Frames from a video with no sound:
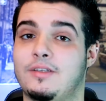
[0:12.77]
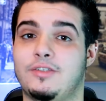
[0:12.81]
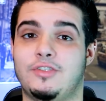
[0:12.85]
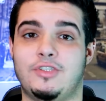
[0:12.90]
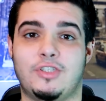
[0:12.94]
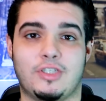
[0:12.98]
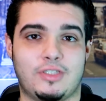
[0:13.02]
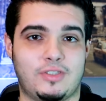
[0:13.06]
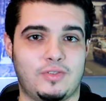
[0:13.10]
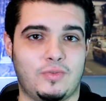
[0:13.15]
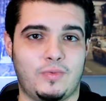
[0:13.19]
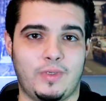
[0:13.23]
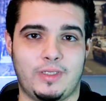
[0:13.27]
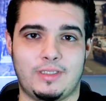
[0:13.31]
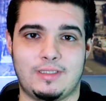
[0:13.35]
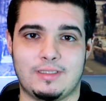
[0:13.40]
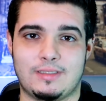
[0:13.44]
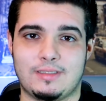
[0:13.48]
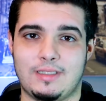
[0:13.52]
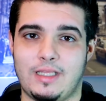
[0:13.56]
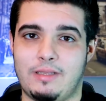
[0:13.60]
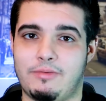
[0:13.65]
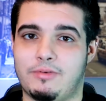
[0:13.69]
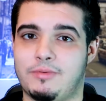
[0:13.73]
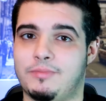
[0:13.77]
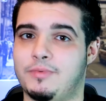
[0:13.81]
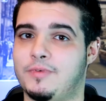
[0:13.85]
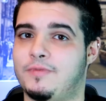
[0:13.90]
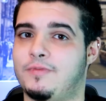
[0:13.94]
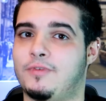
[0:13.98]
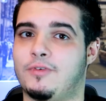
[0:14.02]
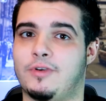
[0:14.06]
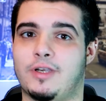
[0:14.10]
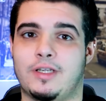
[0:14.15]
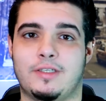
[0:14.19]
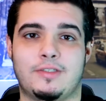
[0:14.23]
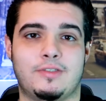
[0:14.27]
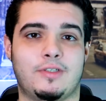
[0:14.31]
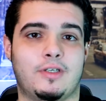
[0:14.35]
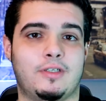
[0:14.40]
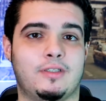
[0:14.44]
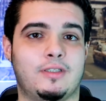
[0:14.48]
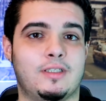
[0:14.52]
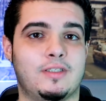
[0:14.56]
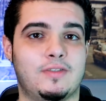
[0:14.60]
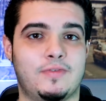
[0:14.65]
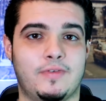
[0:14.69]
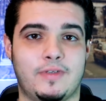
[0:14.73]
Just a quick disclaimer before I start
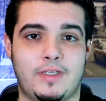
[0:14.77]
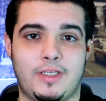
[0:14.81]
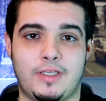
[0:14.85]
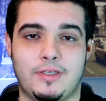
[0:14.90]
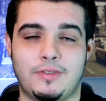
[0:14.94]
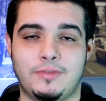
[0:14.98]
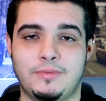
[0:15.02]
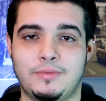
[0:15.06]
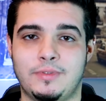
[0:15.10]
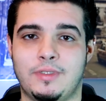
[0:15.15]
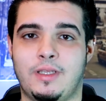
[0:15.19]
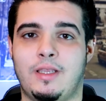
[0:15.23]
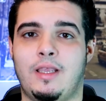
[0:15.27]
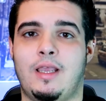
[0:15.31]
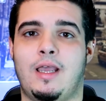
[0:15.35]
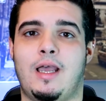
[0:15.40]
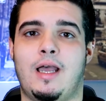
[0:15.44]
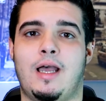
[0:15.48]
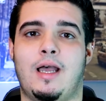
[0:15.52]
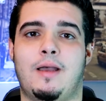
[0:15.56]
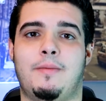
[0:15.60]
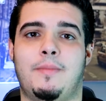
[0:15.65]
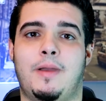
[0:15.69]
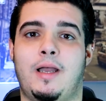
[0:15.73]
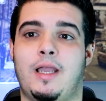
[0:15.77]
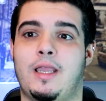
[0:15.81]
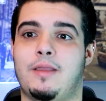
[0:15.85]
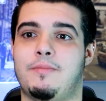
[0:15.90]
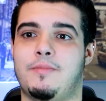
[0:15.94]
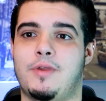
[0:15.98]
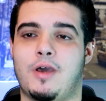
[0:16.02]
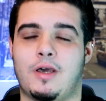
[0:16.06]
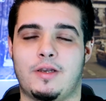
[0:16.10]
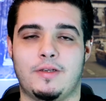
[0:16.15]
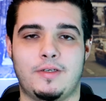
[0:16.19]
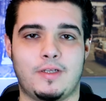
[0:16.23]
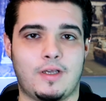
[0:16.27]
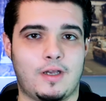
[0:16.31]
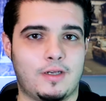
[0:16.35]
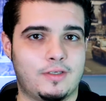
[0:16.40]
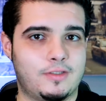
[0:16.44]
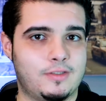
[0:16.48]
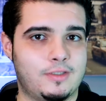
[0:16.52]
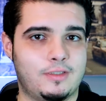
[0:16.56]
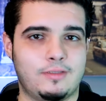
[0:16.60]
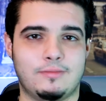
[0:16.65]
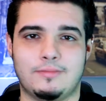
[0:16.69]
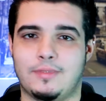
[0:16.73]
this video. I am not a
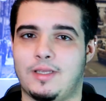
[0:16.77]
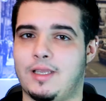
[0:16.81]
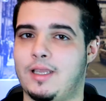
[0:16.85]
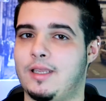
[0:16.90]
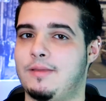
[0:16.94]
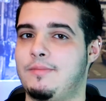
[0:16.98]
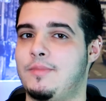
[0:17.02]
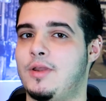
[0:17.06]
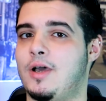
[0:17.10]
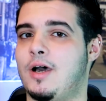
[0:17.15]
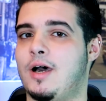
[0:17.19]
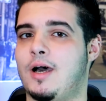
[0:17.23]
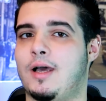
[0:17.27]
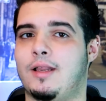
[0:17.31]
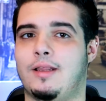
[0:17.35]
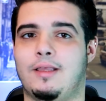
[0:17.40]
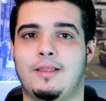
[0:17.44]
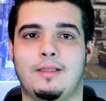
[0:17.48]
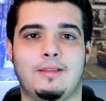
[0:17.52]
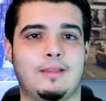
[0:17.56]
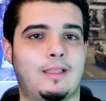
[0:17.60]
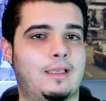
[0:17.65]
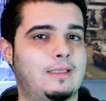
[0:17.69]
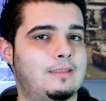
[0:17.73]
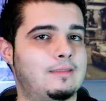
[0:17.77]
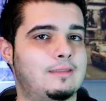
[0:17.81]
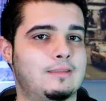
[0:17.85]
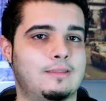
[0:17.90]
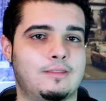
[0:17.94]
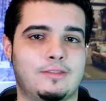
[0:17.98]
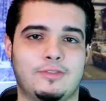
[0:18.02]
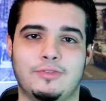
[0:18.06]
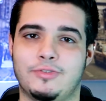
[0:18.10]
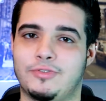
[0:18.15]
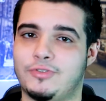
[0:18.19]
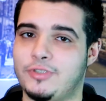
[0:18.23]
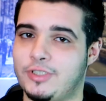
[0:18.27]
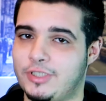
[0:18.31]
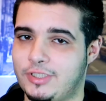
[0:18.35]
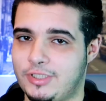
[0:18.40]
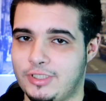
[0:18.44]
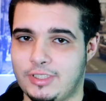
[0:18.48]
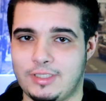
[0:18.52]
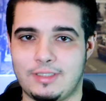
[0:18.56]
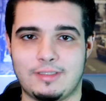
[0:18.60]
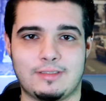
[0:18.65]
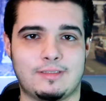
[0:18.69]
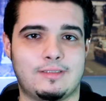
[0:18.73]
doctor. I am not a licensed
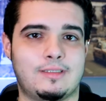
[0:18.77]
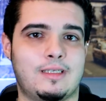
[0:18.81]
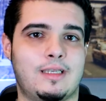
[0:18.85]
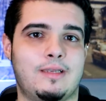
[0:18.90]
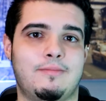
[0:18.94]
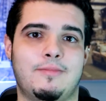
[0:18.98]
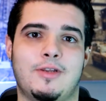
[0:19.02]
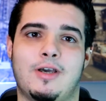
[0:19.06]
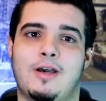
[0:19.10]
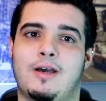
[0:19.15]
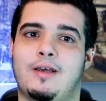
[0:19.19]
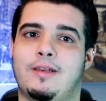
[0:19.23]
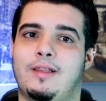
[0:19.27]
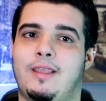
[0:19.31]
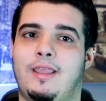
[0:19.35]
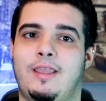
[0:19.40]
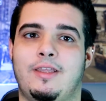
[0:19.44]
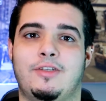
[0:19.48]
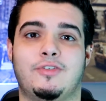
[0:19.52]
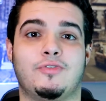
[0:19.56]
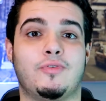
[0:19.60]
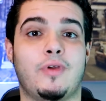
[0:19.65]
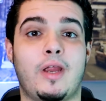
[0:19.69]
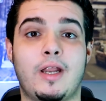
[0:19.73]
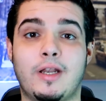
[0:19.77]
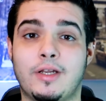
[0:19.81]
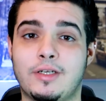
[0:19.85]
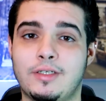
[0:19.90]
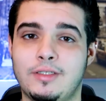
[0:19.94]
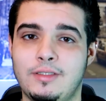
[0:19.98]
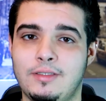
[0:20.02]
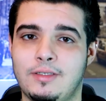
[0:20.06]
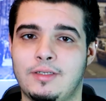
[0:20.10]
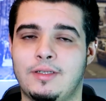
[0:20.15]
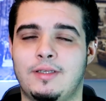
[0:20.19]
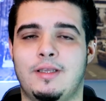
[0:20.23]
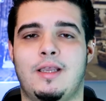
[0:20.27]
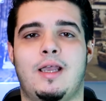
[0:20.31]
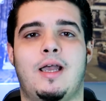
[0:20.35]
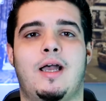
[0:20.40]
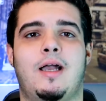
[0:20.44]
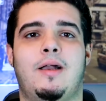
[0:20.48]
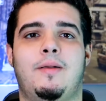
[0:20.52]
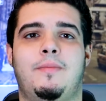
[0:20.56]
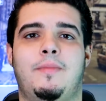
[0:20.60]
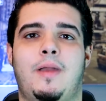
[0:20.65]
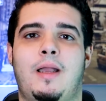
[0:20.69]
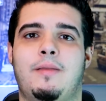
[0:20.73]
nutritionist. I am not a trainer.
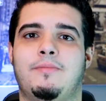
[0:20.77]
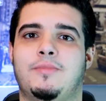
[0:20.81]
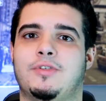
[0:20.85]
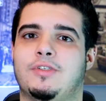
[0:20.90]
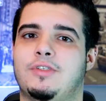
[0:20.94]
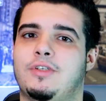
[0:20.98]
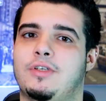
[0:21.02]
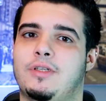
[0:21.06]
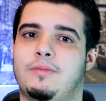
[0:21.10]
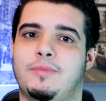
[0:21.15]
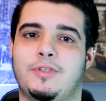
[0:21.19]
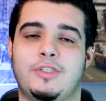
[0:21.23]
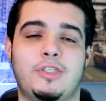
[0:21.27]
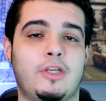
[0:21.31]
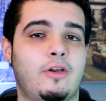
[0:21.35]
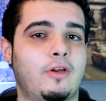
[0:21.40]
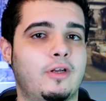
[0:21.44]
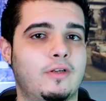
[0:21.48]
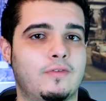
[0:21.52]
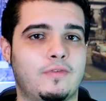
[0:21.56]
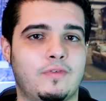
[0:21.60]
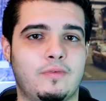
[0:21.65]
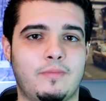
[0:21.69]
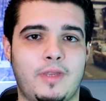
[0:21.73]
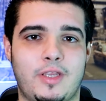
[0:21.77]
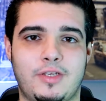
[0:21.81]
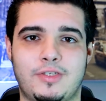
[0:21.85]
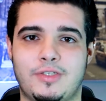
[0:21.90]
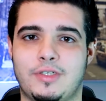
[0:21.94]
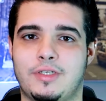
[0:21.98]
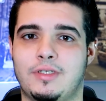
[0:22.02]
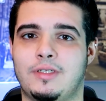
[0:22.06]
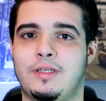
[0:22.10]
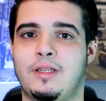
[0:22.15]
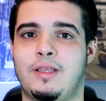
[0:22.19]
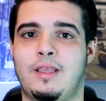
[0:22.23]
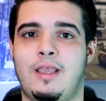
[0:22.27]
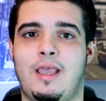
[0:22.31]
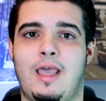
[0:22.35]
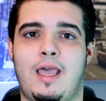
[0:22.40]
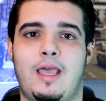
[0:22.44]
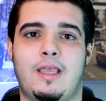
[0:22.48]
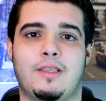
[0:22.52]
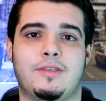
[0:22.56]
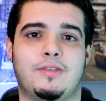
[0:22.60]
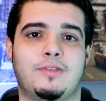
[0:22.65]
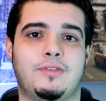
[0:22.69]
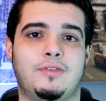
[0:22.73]
I'm just going to be sharing information
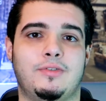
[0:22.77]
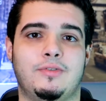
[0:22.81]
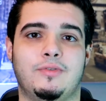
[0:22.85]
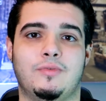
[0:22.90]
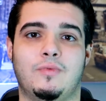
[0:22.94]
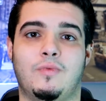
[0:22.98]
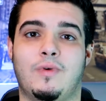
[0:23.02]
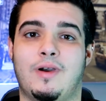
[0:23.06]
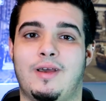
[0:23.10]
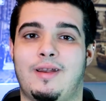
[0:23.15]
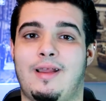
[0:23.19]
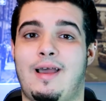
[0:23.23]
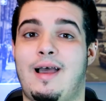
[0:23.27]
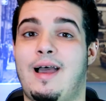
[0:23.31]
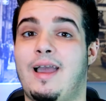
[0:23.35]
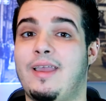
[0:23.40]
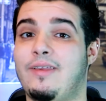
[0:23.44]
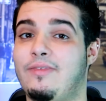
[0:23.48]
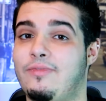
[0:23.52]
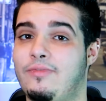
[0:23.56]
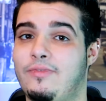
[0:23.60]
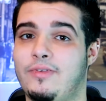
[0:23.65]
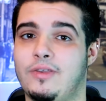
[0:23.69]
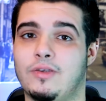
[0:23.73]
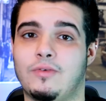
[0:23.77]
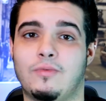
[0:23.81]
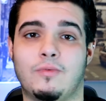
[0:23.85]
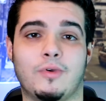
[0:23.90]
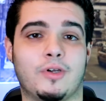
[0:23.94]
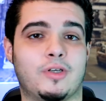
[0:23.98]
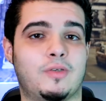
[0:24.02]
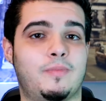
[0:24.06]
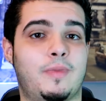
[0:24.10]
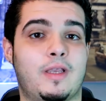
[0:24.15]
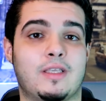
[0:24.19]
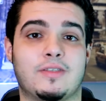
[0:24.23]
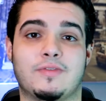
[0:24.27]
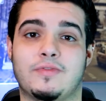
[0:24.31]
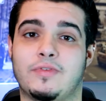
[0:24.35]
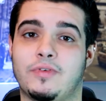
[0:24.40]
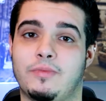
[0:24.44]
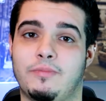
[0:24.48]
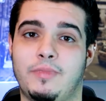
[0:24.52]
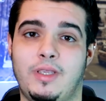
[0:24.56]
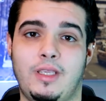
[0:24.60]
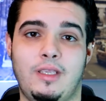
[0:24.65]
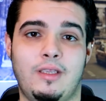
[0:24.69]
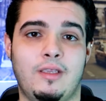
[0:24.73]
as to what I feel worked best for
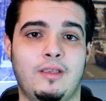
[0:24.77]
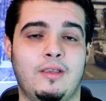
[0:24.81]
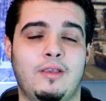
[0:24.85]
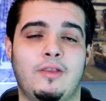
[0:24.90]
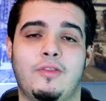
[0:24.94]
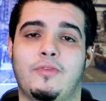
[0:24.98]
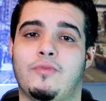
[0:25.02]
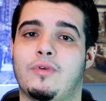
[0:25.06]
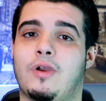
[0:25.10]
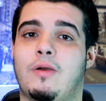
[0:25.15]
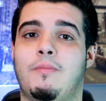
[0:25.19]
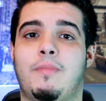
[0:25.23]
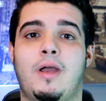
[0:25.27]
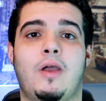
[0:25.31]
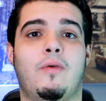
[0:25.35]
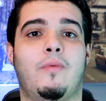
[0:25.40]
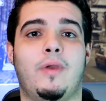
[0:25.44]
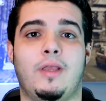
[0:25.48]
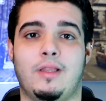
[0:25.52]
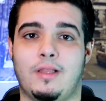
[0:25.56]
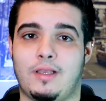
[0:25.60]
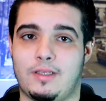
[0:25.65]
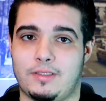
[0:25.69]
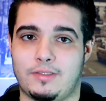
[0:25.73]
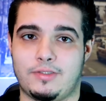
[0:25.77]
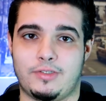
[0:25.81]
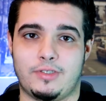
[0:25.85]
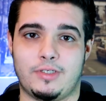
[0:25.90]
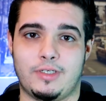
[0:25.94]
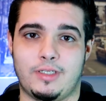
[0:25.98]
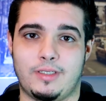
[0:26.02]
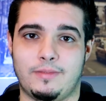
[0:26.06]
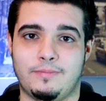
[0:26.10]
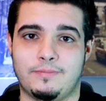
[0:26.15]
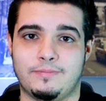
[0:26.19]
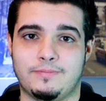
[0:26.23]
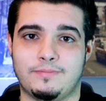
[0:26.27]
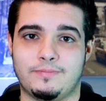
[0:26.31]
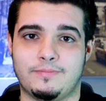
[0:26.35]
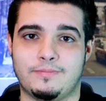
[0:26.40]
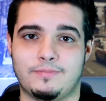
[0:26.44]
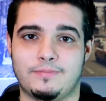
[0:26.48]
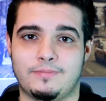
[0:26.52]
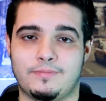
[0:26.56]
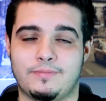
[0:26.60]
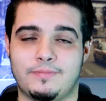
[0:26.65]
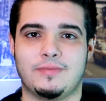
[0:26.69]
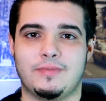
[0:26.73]
me throughout my weight loss journey.
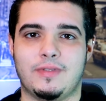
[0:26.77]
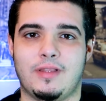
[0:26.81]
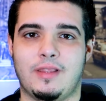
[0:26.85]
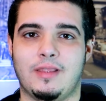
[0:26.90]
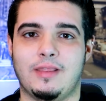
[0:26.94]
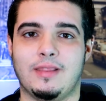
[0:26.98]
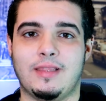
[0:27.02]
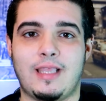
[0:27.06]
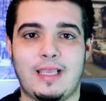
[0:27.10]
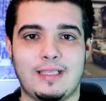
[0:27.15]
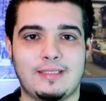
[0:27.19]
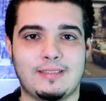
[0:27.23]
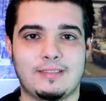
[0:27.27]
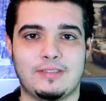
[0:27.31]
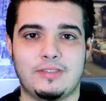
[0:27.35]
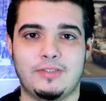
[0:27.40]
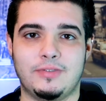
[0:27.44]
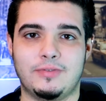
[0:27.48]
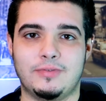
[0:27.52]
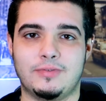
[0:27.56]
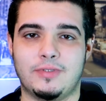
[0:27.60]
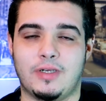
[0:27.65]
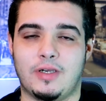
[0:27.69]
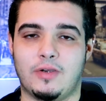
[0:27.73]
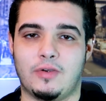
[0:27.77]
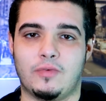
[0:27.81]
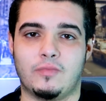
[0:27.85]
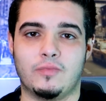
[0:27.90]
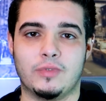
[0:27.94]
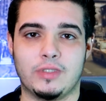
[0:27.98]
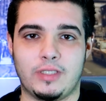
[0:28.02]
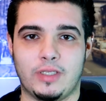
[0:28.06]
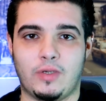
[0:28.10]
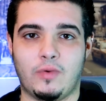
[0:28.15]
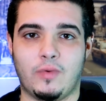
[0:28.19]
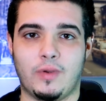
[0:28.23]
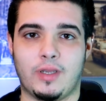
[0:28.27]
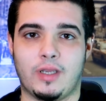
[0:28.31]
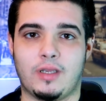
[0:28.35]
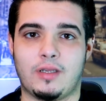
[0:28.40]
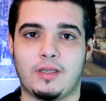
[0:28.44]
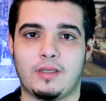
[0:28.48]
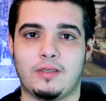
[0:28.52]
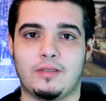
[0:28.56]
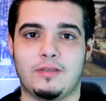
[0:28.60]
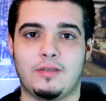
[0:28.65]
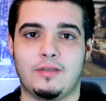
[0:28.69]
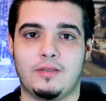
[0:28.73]
Let's do a really quick
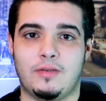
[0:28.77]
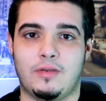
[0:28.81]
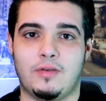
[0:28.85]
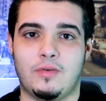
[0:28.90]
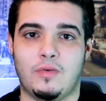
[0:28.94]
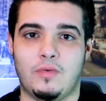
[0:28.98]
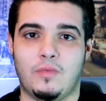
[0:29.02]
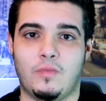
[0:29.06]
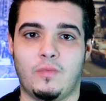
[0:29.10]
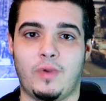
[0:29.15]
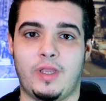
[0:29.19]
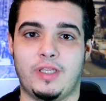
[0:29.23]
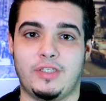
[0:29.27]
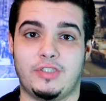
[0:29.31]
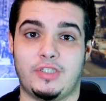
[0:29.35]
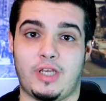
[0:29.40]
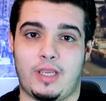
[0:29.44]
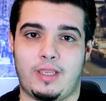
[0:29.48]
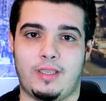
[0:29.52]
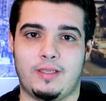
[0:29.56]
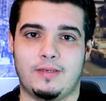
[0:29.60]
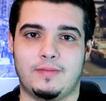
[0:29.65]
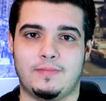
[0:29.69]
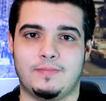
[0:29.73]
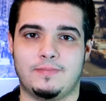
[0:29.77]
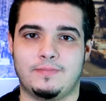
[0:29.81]
weight check-in.